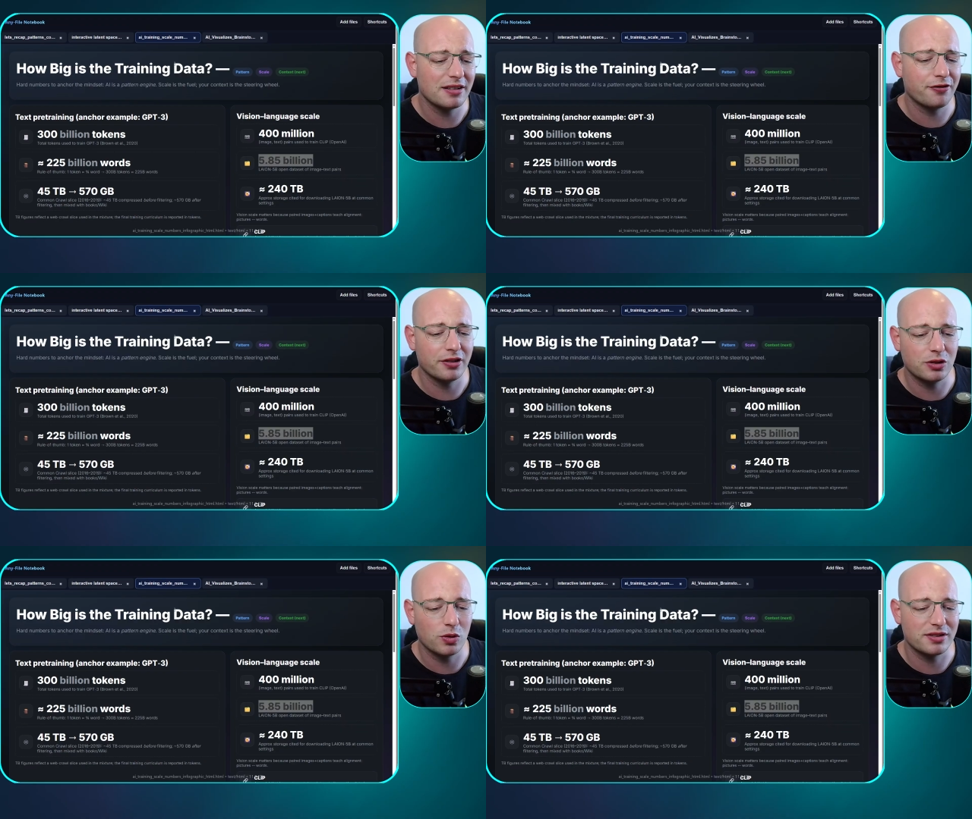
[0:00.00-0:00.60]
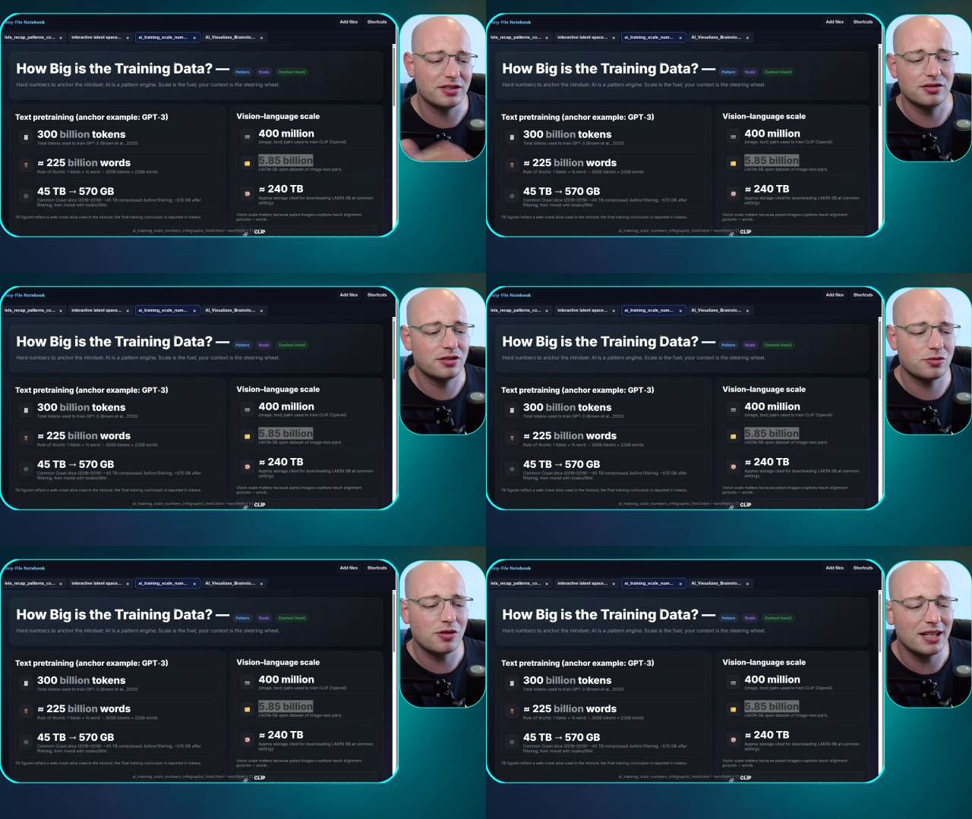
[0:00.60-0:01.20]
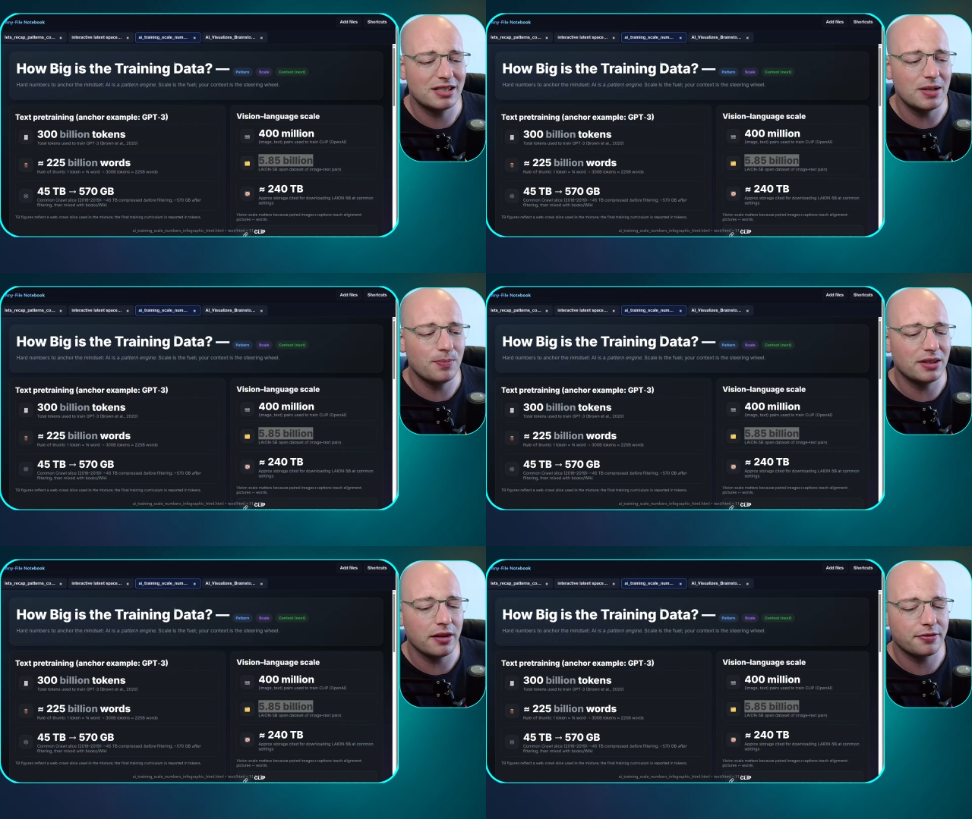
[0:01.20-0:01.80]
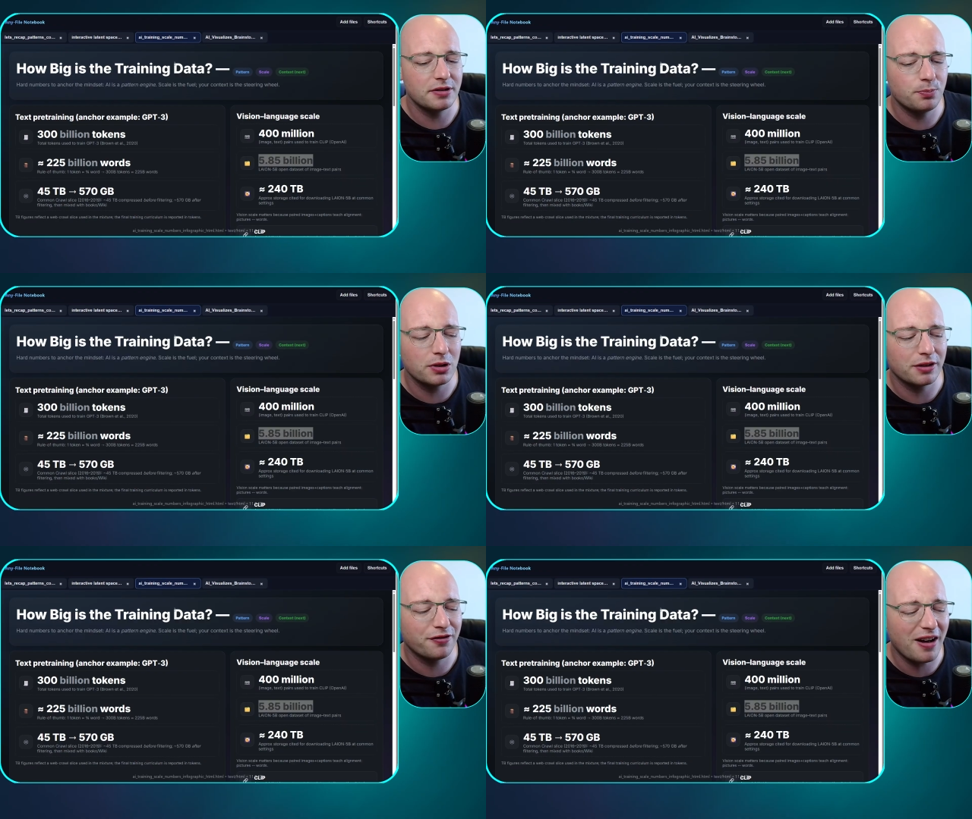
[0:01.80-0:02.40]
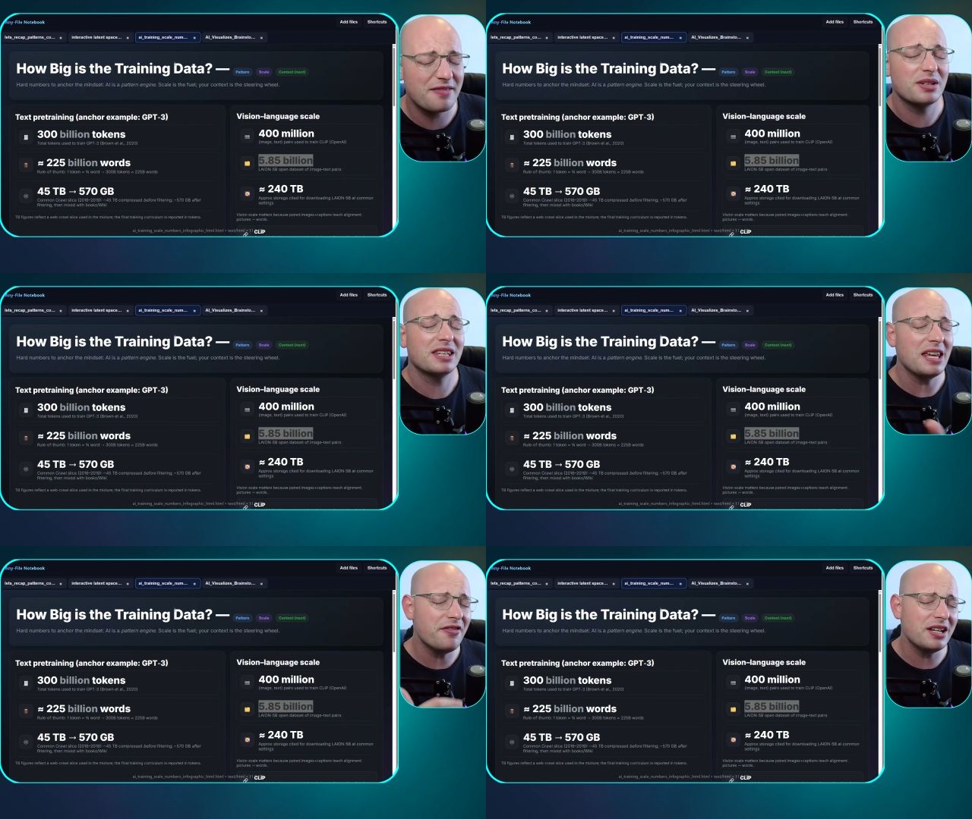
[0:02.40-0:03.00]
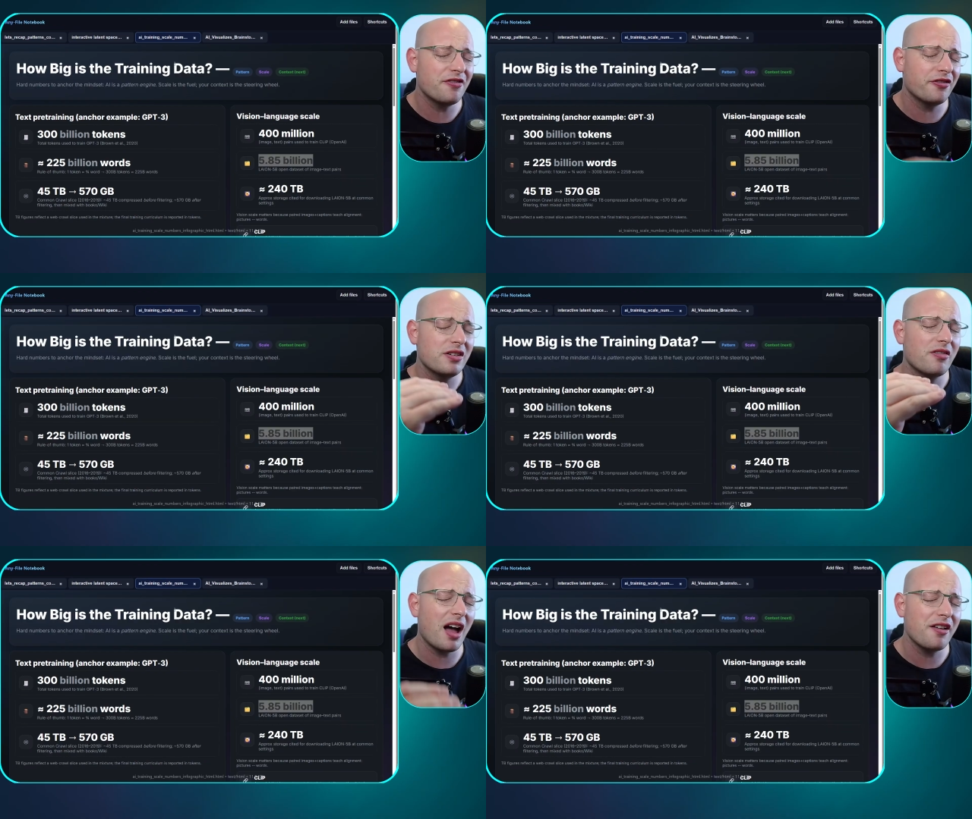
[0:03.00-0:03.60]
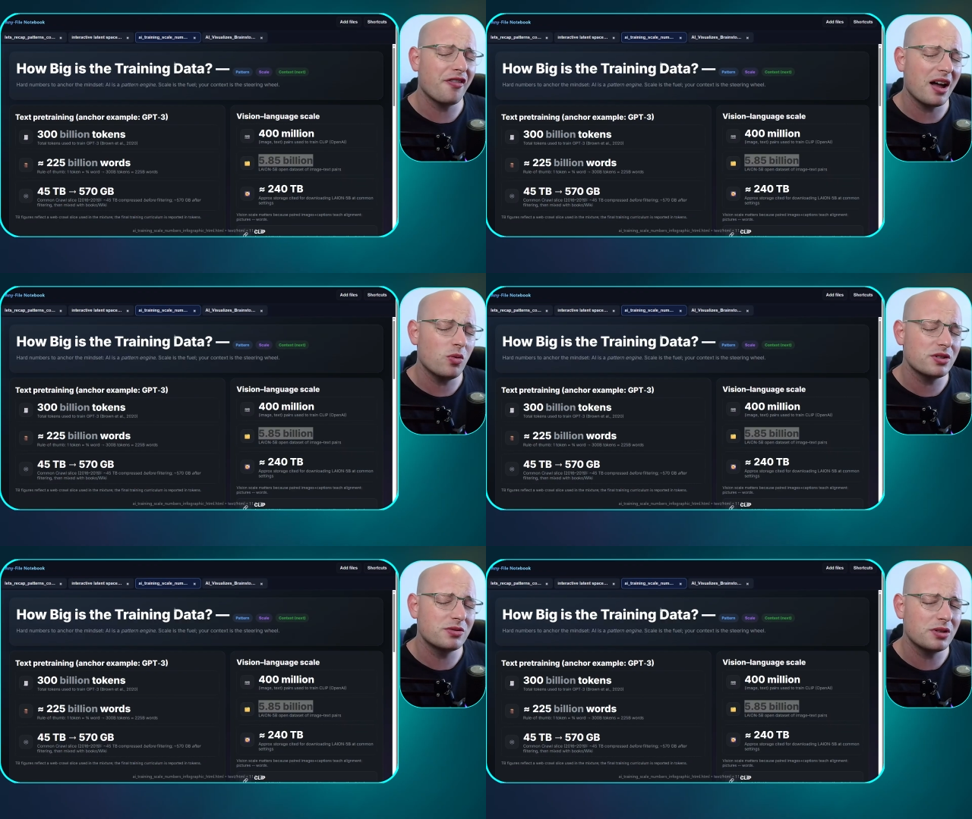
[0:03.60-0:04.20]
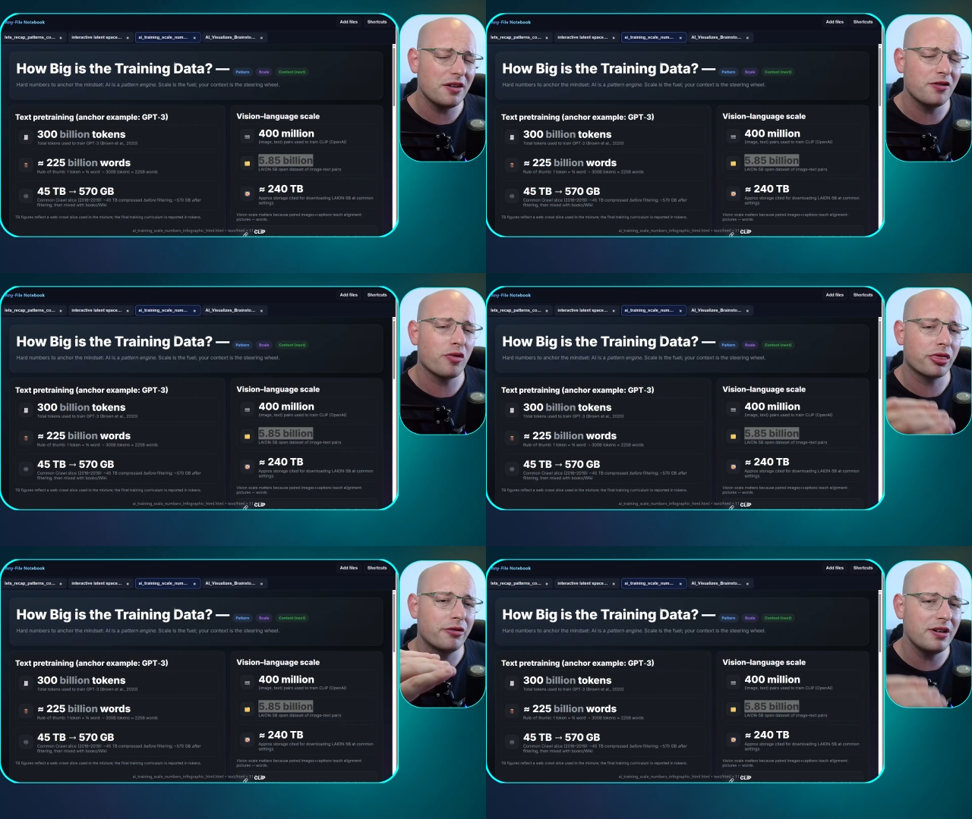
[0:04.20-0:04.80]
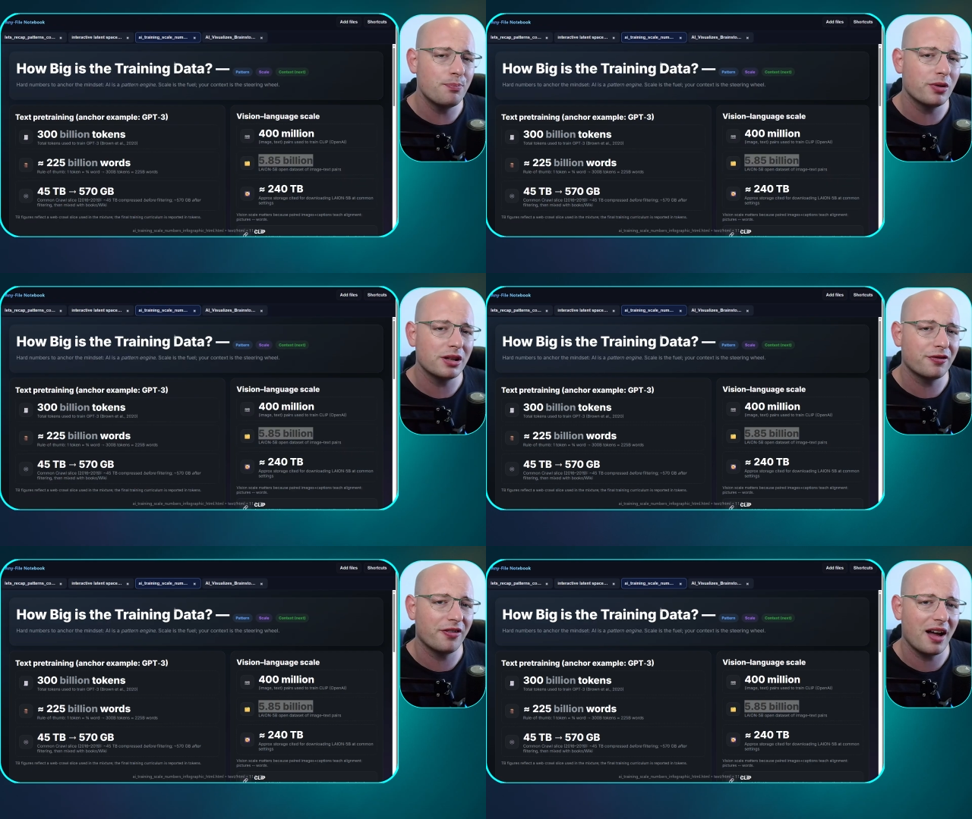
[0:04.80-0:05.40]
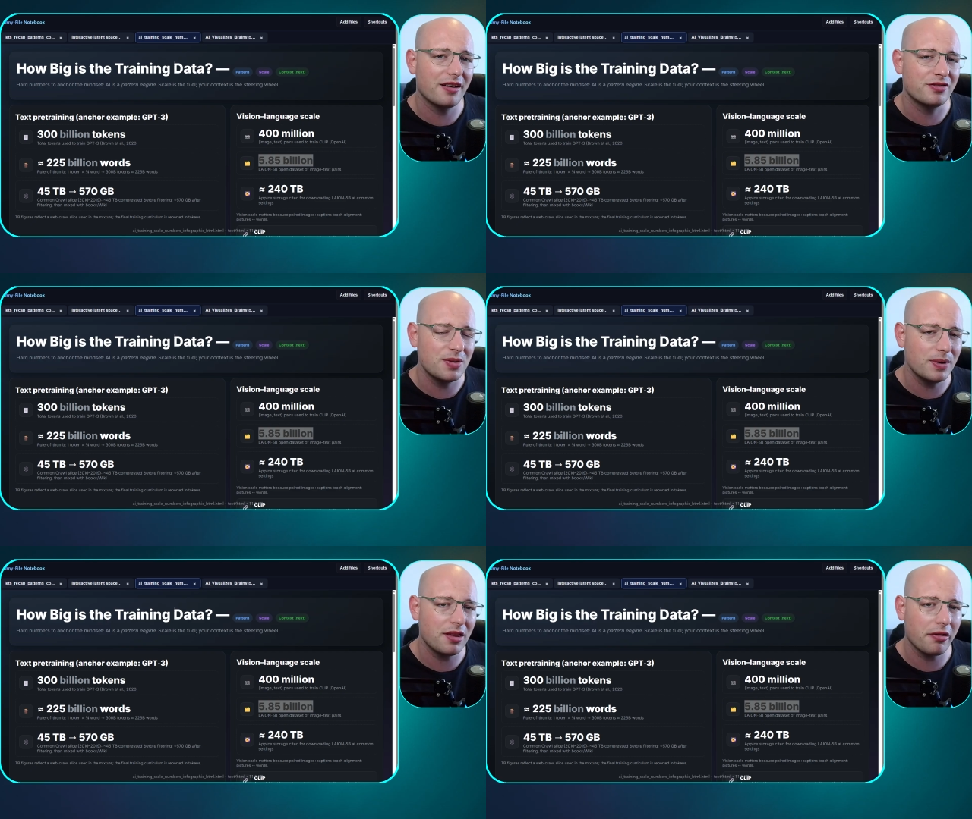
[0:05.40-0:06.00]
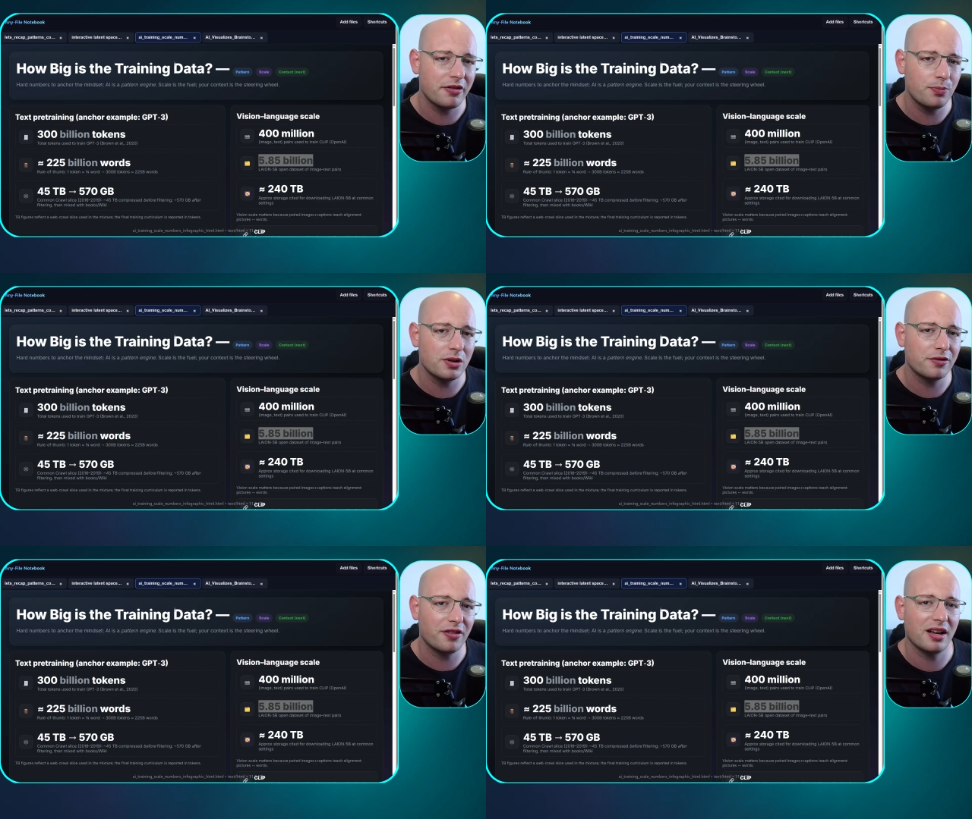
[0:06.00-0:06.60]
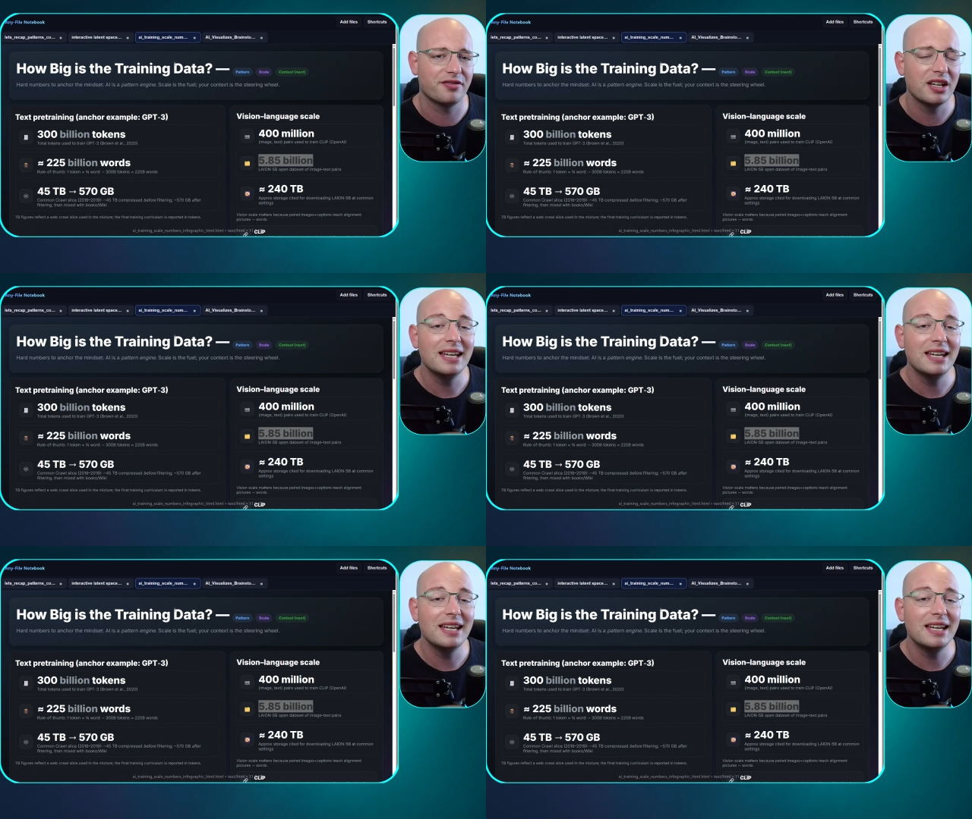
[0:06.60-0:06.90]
if it was straight GPT 3.5, but even if I was to give you 3.5, GPT 3.5